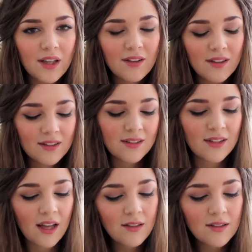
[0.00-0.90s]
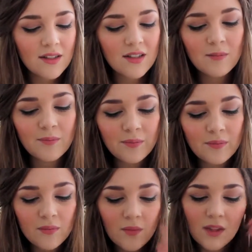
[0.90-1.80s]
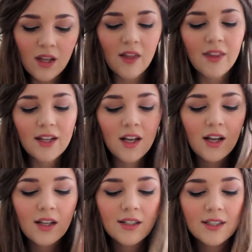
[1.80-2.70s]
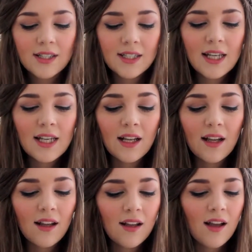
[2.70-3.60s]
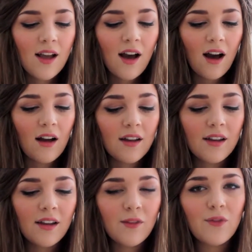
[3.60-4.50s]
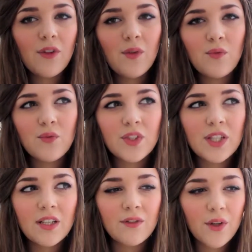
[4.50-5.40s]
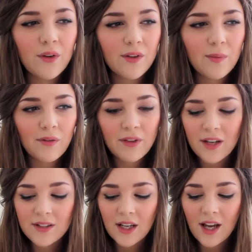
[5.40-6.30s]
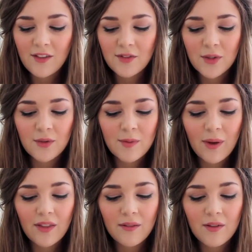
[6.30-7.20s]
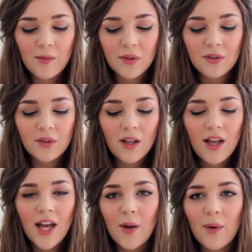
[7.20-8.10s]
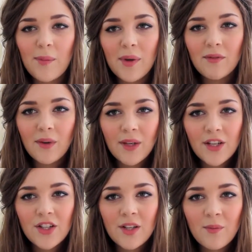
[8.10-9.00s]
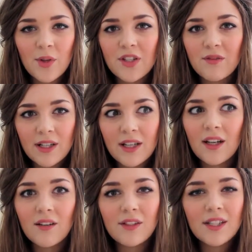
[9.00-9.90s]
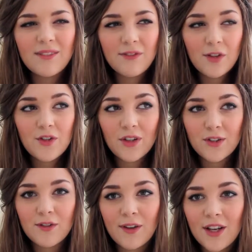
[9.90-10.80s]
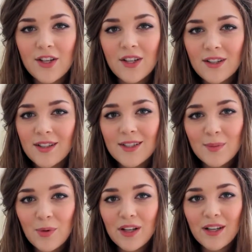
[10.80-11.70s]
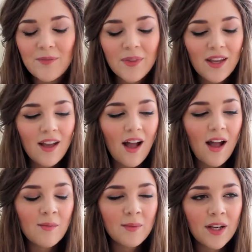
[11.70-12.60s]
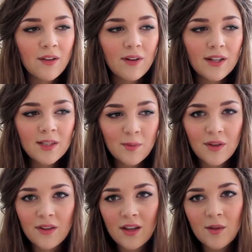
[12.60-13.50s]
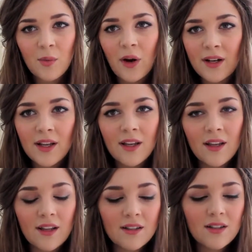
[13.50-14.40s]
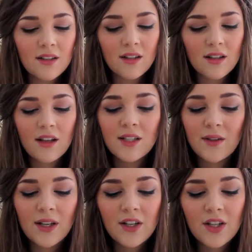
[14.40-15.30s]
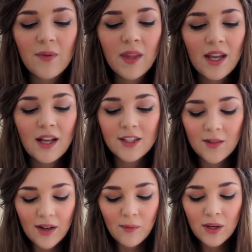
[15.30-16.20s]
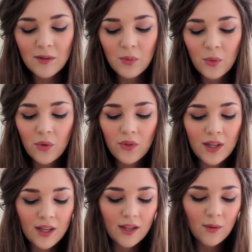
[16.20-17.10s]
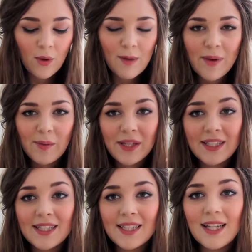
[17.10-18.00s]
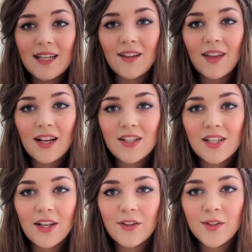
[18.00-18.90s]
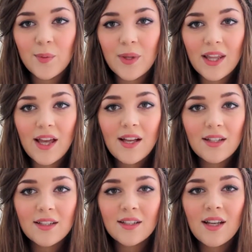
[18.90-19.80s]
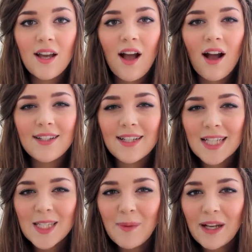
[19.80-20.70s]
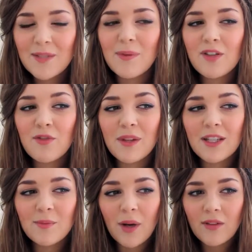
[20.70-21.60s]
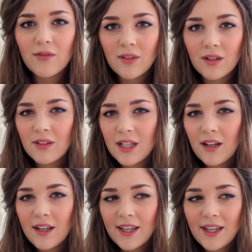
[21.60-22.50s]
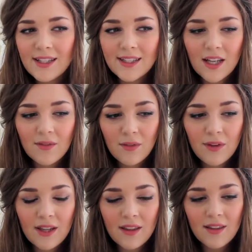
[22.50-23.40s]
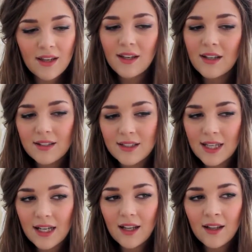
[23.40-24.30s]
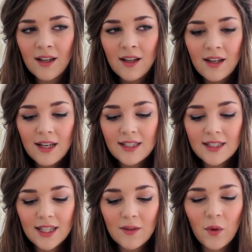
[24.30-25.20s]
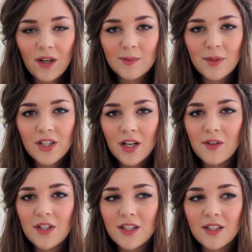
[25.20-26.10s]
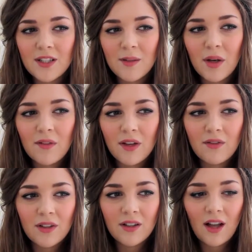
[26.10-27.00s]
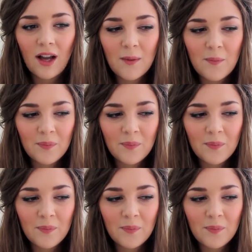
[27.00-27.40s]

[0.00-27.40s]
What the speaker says: So that's that. And then a concealer. If you've seen a few of my videos, I have talked about the Rimmel Wake Me Up foundation, which I really love. It's for a drugstore foundation. I think this is brilliant. Really smoothing and brightening and nice foundation. So I went and bought the Wake Me Up concealer that actually goes with it. I didn't expect much from this, but I really like it. It's kind of a really thin concealer. It doesn't give quite as much coverage as my favourite